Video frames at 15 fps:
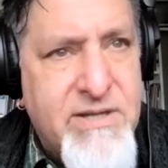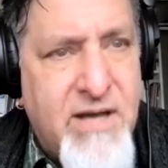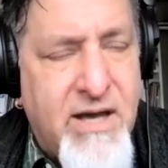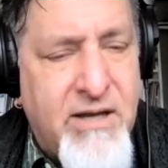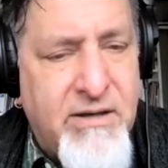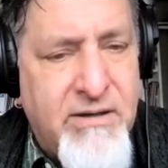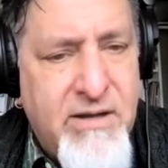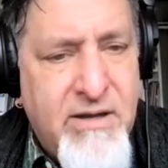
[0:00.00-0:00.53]

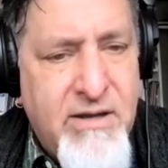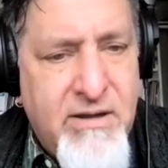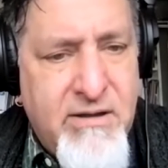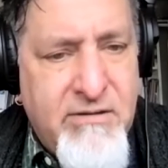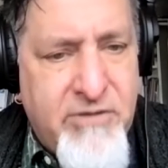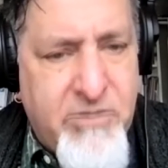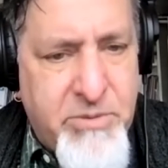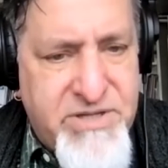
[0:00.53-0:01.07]
on
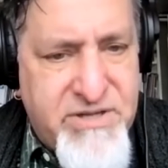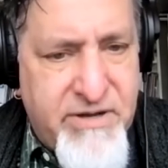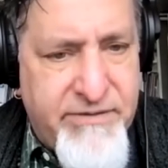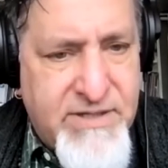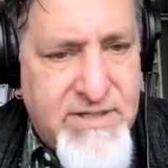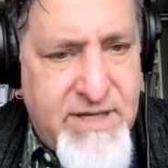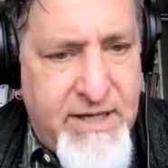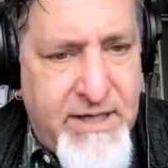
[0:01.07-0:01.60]
February
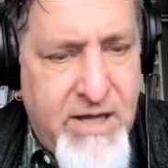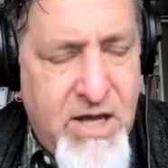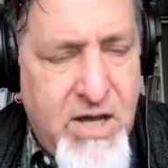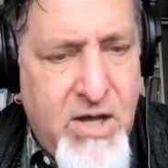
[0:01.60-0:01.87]
17.